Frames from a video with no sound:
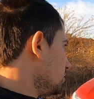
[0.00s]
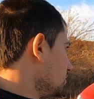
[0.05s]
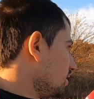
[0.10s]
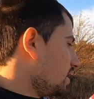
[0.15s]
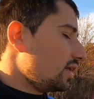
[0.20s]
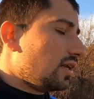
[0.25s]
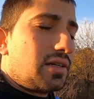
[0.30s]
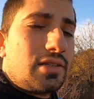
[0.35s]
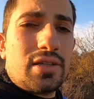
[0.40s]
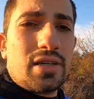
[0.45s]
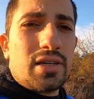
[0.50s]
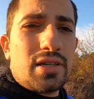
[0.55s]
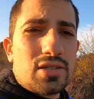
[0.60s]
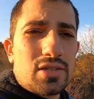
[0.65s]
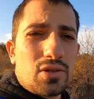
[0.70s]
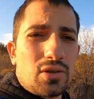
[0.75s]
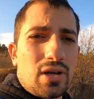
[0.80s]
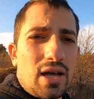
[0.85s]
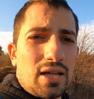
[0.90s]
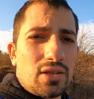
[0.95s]
The other thing
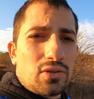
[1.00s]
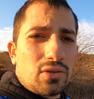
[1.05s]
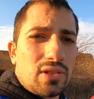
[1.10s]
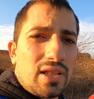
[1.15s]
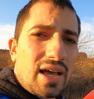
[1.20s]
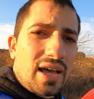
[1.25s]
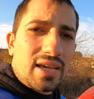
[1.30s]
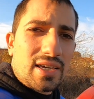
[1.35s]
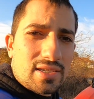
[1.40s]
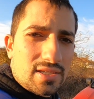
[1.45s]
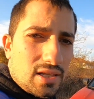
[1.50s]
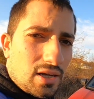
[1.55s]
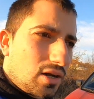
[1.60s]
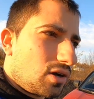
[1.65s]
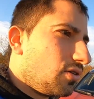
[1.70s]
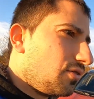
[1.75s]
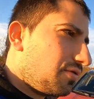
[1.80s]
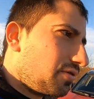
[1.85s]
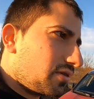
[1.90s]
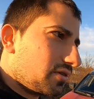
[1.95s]
is I don't like is the
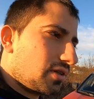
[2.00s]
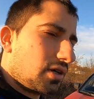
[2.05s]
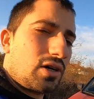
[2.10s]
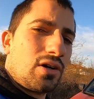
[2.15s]
comfort.